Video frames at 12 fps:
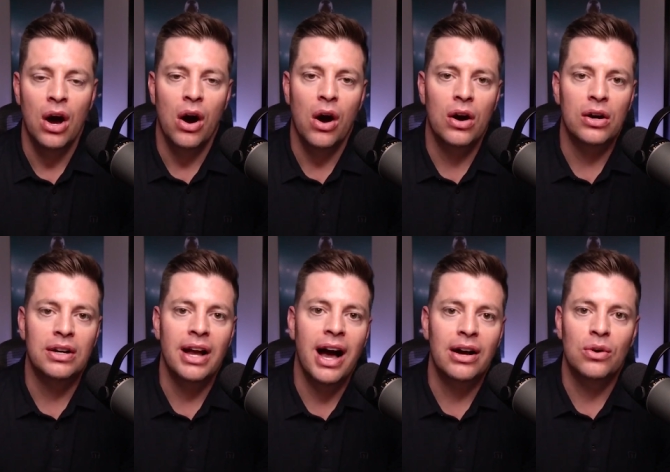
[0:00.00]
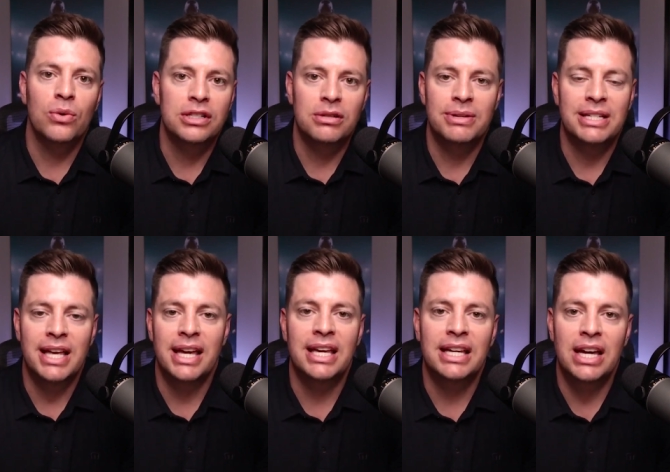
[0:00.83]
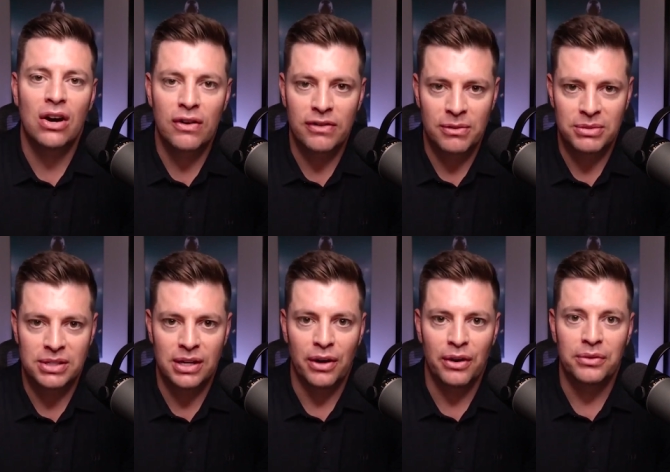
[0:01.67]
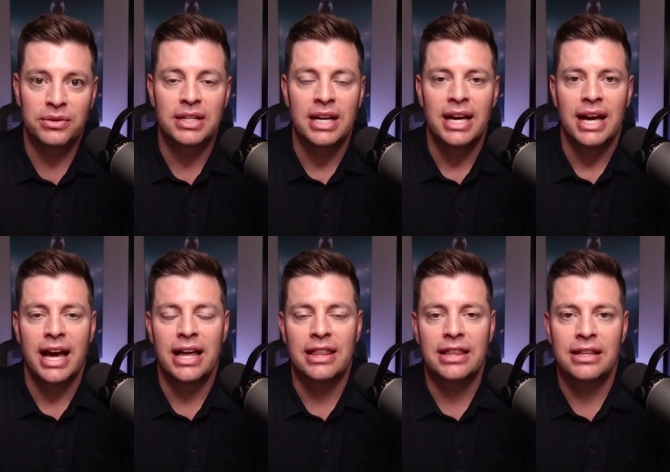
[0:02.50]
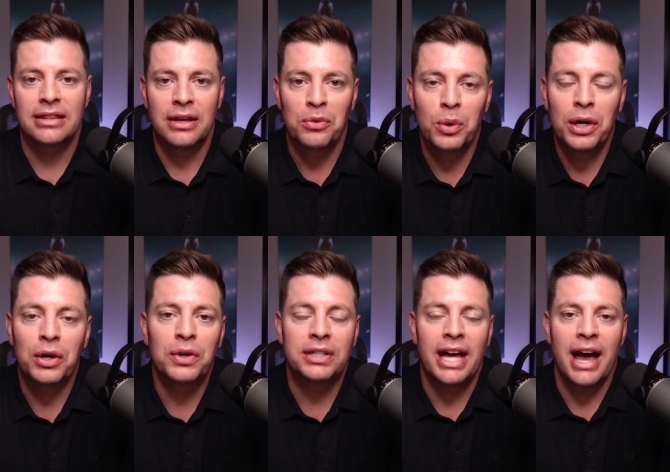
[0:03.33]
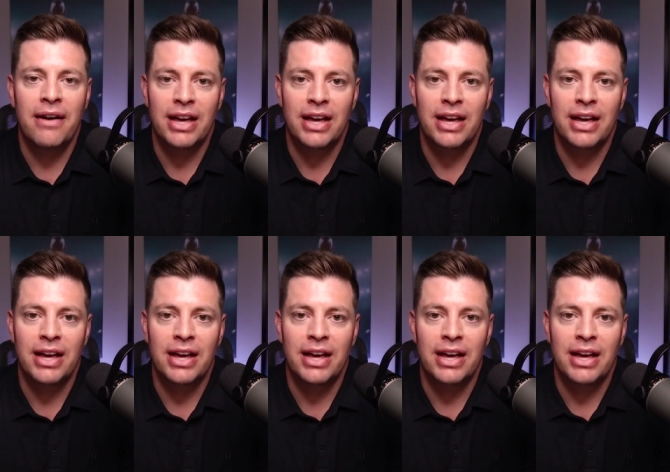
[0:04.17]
are not going to be taking care of themselves, and then that we're going to have a